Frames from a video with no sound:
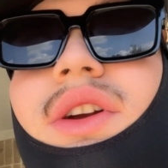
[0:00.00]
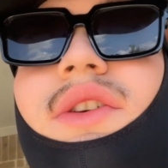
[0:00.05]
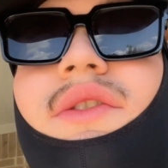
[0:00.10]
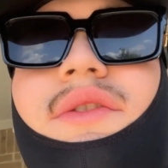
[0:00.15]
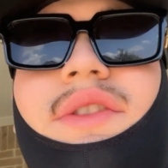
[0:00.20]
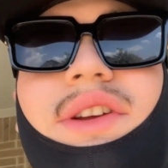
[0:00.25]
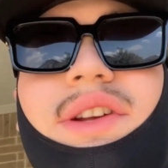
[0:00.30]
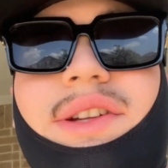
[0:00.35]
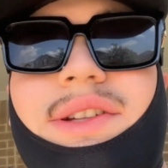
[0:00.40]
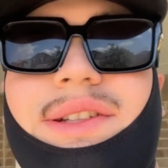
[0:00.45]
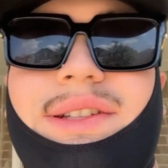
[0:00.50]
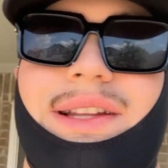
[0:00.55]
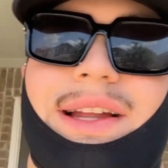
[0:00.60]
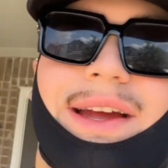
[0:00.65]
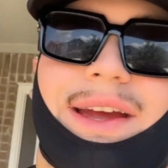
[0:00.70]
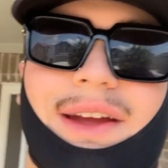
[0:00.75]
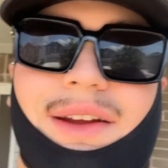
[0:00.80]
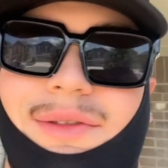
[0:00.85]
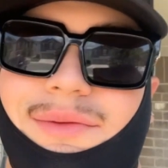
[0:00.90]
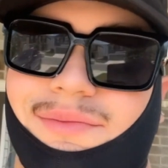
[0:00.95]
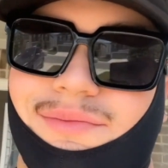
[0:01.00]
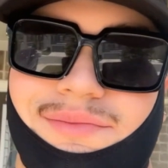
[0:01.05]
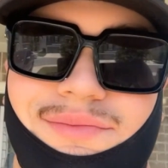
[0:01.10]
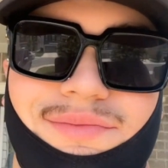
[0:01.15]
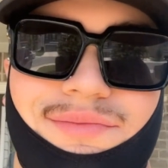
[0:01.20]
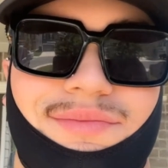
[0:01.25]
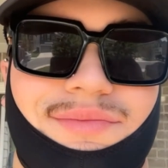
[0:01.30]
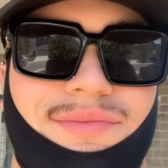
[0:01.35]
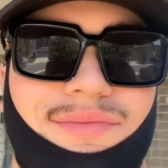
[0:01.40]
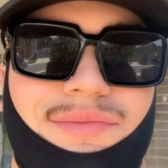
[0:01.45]
Feels like,
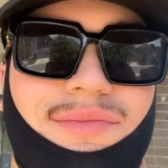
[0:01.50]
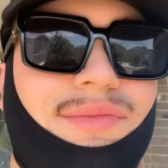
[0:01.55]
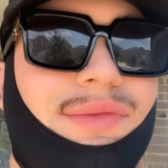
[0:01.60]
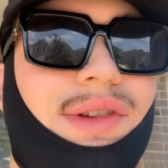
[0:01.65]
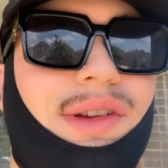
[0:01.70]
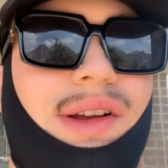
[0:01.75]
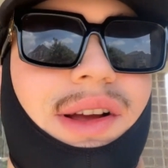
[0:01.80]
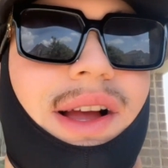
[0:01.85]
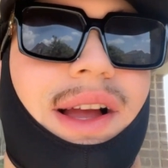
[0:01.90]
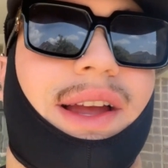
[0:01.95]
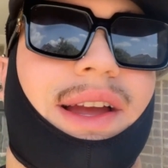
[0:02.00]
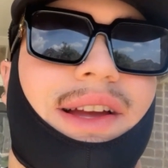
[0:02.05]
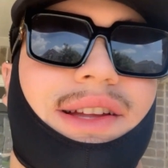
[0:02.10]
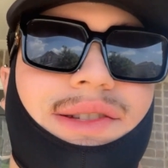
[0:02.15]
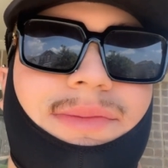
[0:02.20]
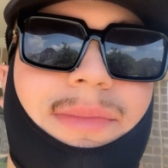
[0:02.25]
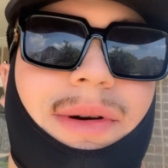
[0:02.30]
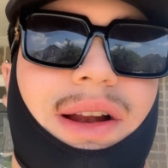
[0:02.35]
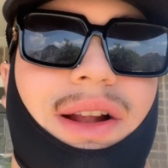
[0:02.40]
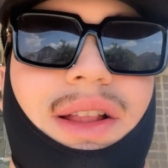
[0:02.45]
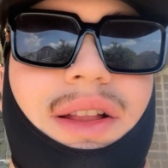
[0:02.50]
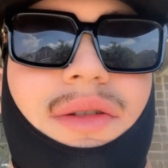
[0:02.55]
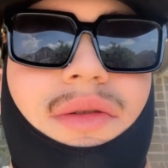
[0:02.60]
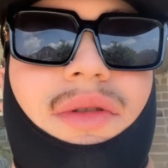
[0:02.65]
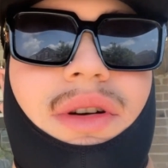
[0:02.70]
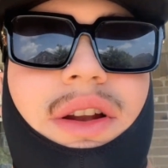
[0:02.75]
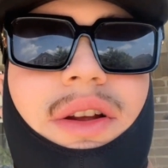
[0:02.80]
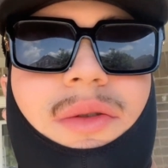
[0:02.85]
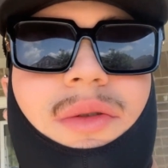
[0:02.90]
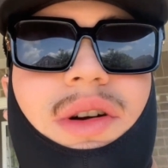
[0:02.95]
I guess, better than
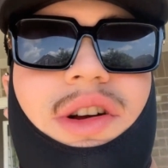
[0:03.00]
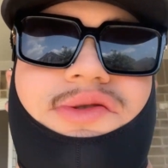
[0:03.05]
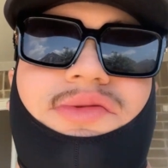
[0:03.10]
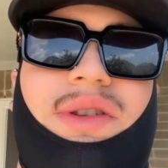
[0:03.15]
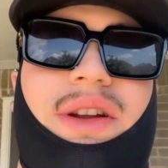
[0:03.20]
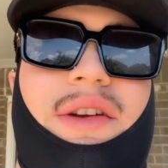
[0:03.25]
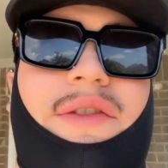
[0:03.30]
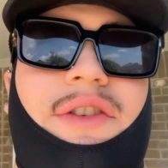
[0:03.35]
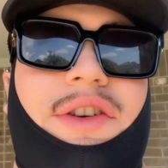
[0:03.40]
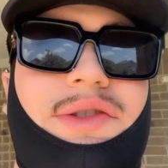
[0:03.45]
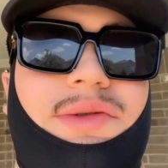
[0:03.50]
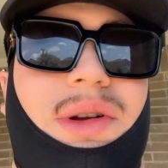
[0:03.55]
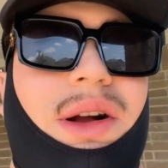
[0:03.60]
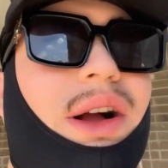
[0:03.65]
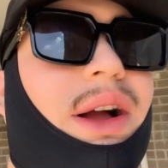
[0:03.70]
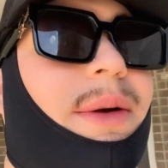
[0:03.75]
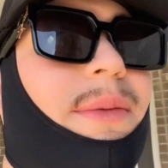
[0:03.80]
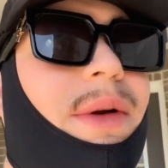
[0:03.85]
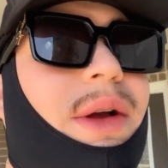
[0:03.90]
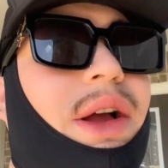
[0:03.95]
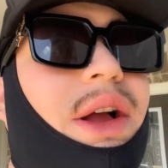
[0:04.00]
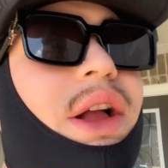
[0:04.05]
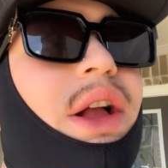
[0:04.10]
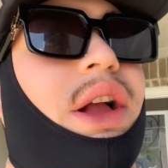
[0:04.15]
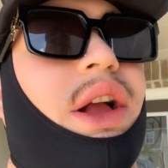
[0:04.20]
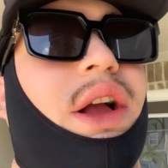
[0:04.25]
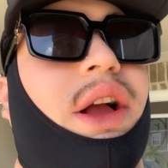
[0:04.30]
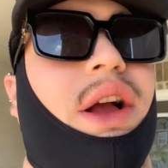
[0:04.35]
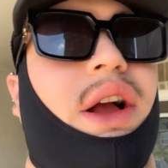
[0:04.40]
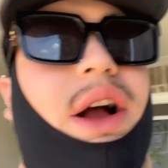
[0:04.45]
what it was when I first woke up.
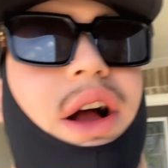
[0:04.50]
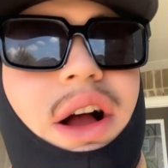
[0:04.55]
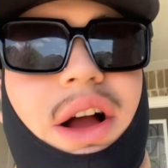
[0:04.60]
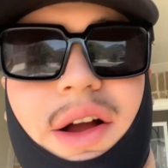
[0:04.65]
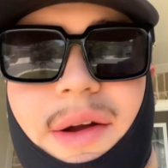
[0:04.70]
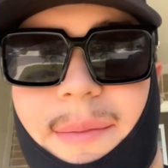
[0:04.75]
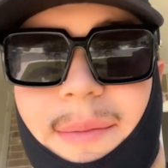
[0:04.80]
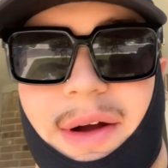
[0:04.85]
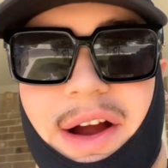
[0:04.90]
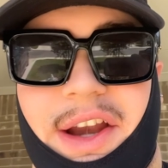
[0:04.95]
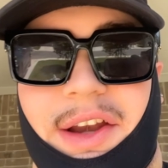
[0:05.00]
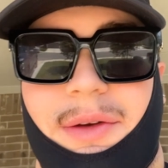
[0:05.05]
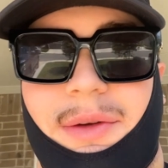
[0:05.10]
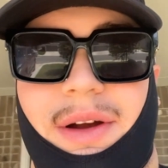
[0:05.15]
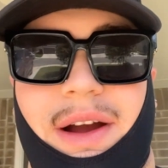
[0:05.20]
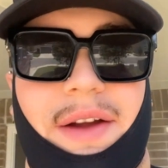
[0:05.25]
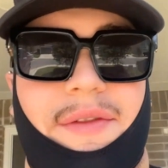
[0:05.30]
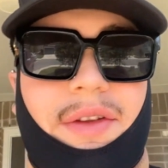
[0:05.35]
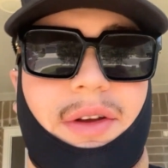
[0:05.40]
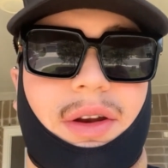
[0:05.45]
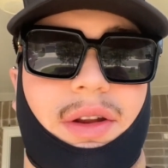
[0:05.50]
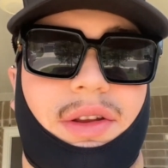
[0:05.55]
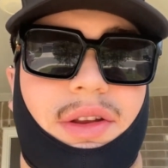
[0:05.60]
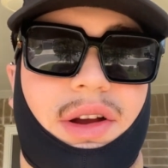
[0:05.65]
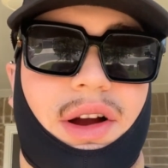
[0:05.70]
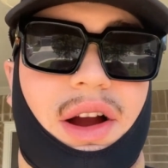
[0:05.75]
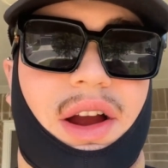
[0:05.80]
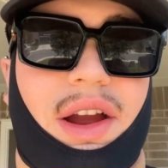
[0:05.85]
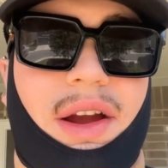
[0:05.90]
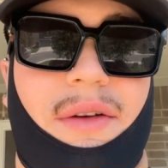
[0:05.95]
I do have to go to
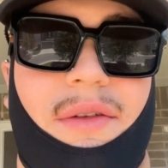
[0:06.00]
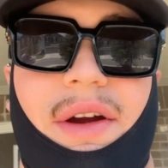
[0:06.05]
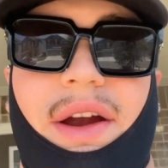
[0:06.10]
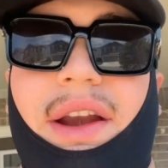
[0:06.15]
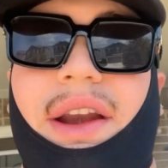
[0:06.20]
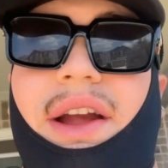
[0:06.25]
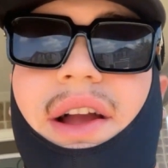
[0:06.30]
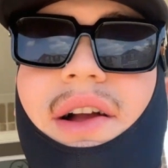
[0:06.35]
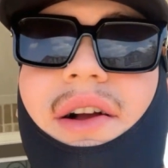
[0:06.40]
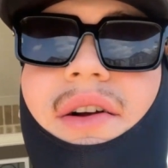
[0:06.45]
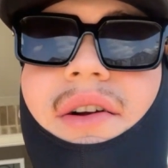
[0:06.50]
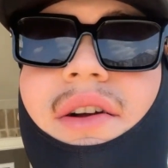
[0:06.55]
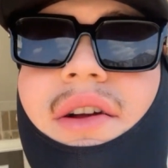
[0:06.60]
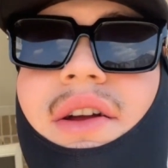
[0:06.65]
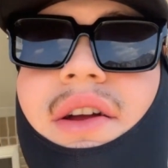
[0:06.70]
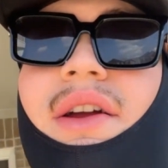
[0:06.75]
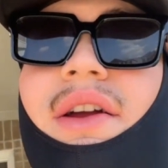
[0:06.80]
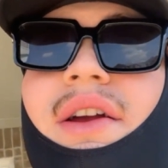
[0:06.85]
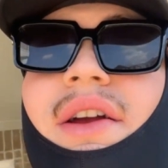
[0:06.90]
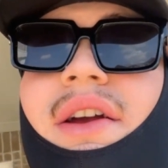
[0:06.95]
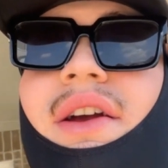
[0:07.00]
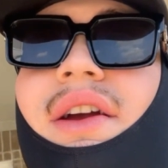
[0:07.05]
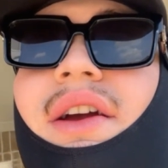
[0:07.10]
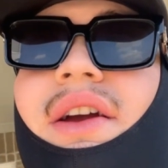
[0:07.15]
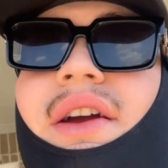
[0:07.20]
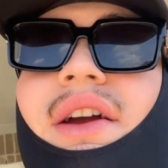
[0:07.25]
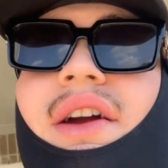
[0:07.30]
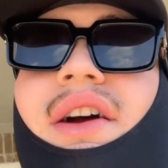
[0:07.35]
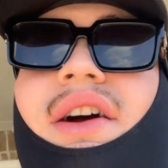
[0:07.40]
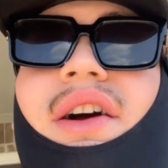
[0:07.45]
Target right now.
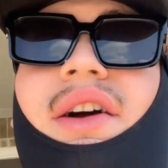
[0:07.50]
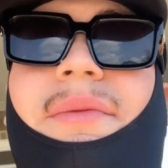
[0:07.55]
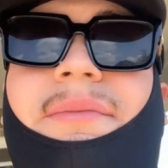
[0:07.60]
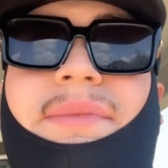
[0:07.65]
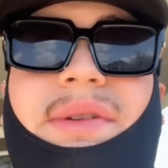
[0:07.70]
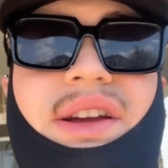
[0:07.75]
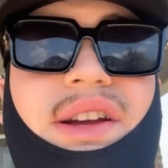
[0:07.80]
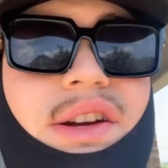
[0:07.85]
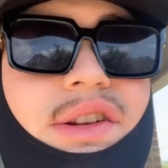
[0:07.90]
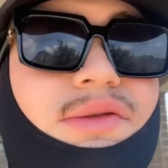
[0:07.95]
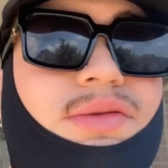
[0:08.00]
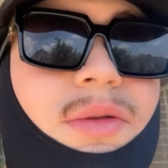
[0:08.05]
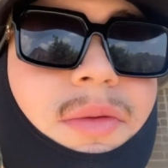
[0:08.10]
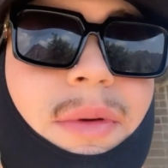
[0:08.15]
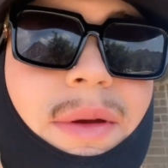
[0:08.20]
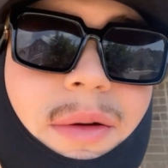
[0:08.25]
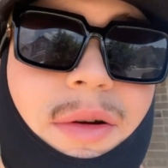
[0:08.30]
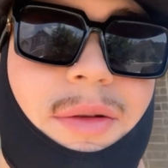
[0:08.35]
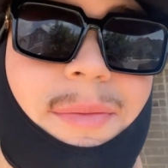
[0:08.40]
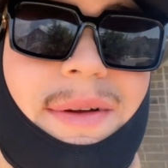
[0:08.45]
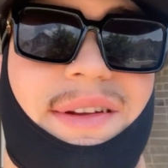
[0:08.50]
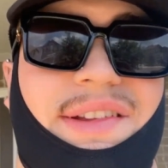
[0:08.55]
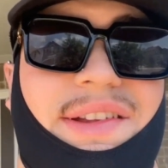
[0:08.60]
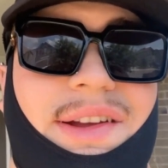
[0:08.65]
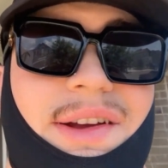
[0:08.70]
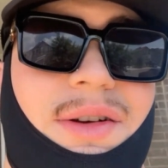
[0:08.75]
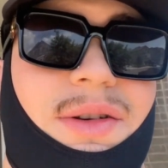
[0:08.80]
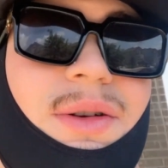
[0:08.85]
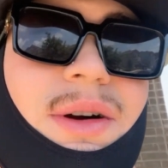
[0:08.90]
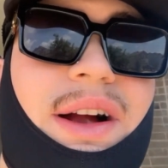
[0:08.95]
Because when we were in
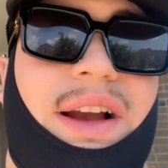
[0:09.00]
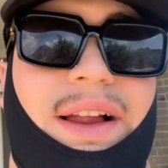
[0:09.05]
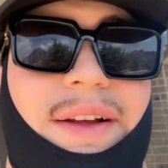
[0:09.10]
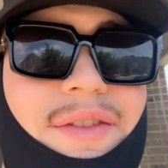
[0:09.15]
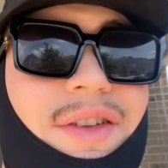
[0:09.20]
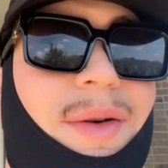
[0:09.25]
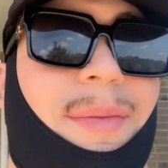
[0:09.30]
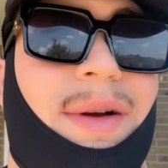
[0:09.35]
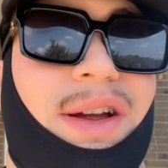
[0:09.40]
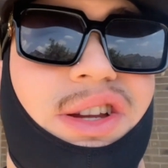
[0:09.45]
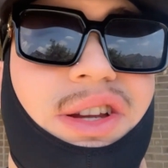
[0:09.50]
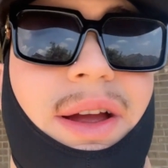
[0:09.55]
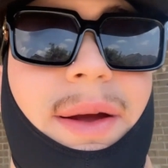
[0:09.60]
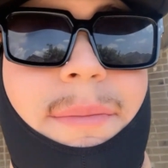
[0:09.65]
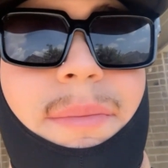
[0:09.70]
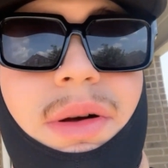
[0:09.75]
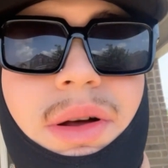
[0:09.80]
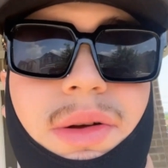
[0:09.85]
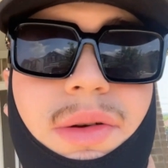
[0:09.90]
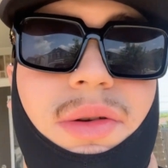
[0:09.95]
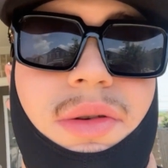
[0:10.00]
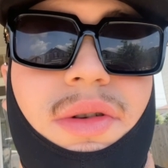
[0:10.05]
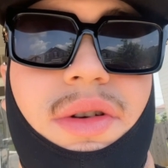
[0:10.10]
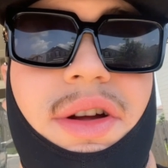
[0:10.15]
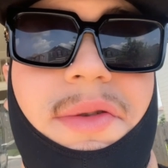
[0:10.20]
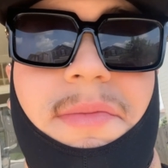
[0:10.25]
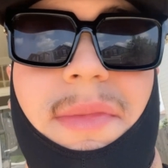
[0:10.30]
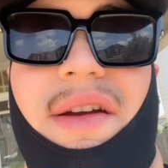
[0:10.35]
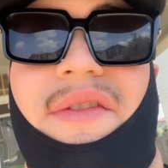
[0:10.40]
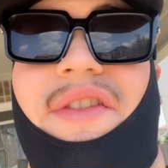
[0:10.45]
Mexico, I left all my shampoo
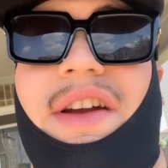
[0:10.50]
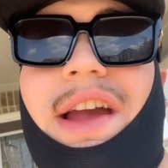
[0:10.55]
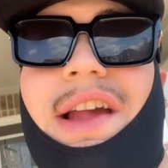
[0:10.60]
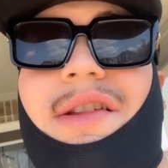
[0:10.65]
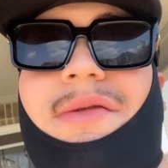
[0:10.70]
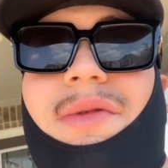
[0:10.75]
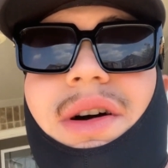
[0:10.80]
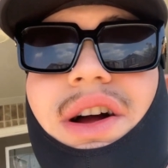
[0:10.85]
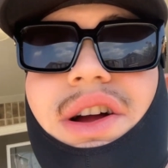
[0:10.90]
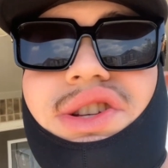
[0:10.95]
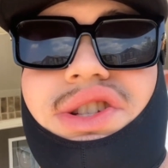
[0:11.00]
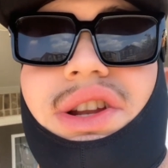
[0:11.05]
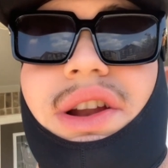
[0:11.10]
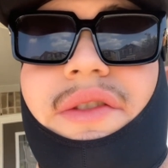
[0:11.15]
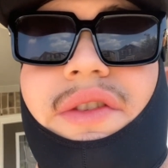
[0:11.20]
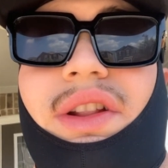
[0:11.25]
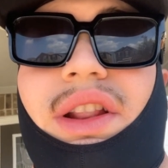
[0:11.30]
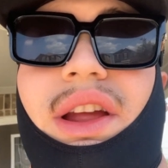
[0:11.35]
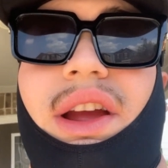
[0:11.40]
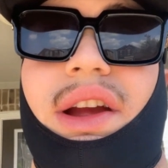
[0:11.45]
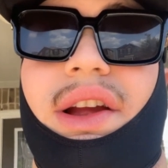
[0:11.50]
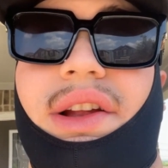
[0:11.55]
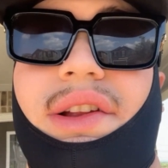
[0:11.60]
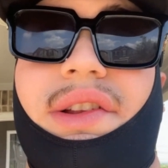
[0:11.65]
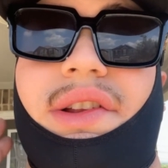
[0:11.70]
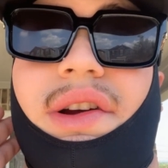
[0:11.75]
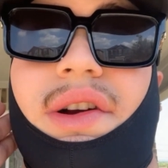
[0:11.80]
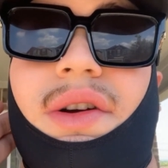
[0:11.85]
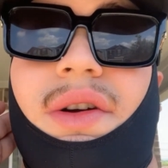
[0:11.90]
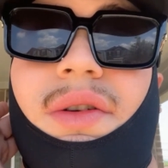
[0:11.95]
and my face wash and everything.
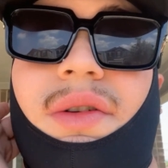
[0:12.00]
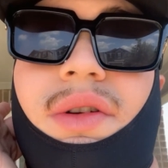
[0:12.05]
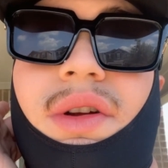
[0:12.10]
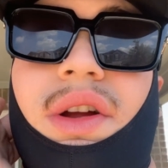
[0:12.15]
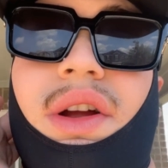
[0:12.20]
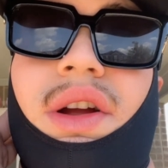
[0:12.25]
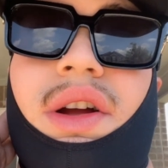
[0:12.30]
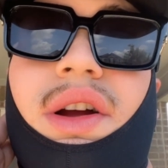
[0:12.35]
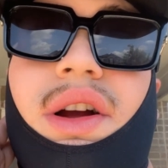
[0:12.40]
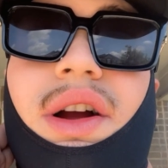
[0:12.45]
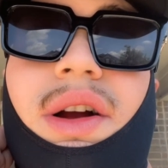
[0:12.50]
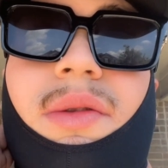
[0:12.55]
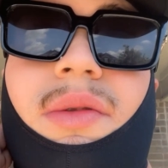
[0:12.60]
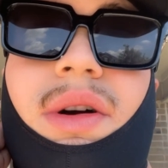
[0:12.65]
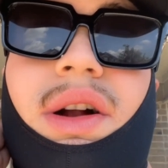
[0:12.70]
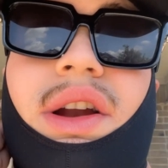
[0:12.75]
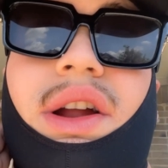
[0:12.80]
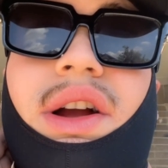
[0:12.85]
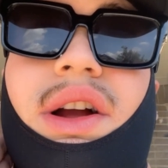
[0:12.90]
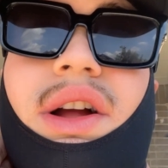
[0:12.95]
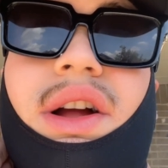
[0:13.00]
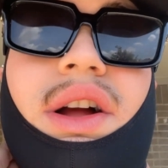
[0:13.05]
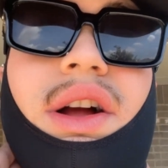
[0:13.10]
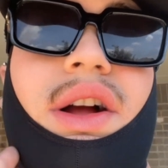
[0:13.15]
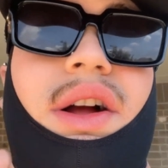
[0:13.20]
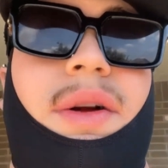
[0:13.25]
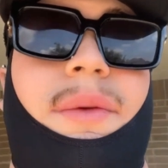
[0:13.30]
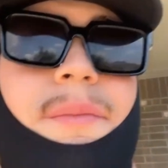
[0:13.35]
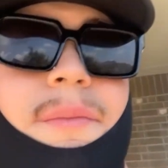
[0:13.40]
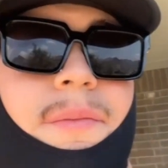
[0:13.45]
So I want
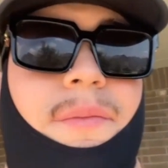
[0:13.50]
to